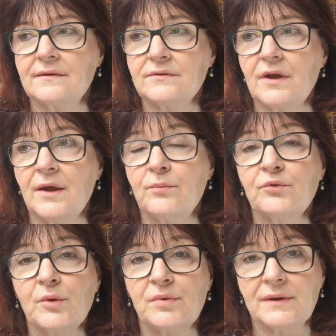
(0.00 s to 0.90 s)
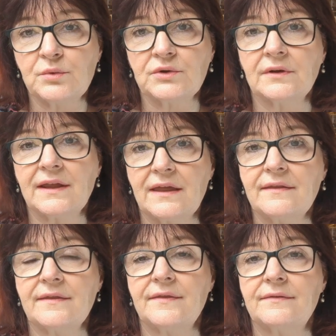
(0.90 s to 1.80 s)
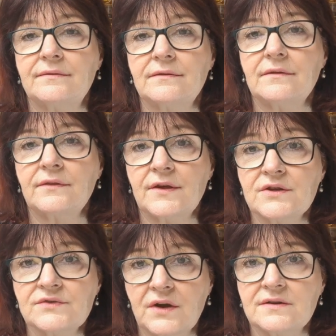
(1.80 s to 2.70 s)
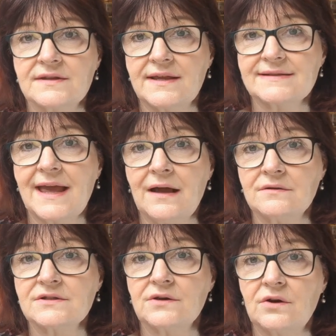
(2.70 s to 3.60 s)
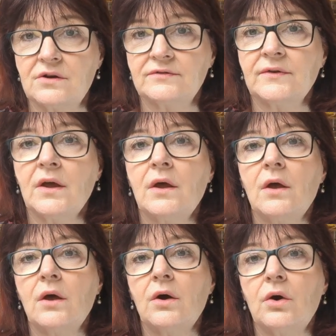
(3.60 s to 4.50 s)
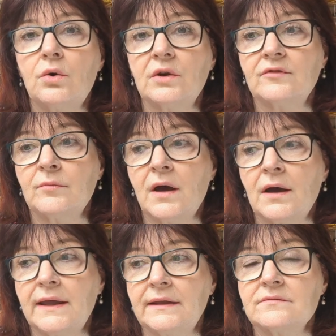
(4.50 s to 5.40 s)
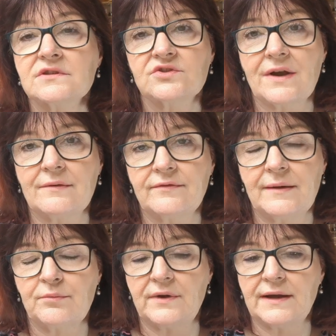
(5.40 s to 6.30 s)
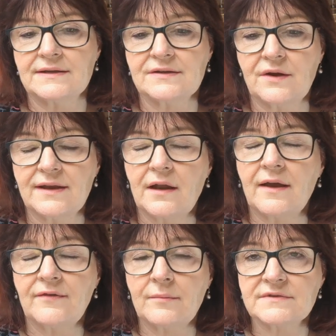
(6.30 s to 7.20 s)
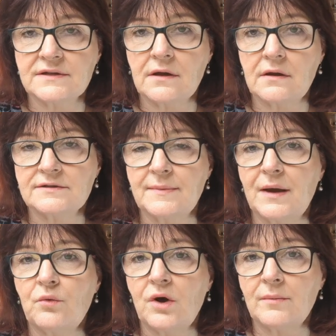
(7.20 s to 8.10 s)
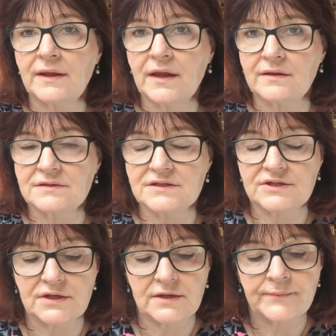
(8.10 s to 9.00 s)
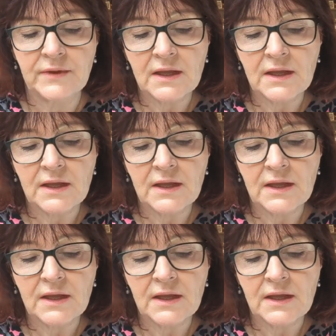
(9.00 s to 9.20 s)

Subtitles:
that I probably wouldn't get those rosettes out of all of my scrap fabric. So I've ummed and ahed about what am I going to do.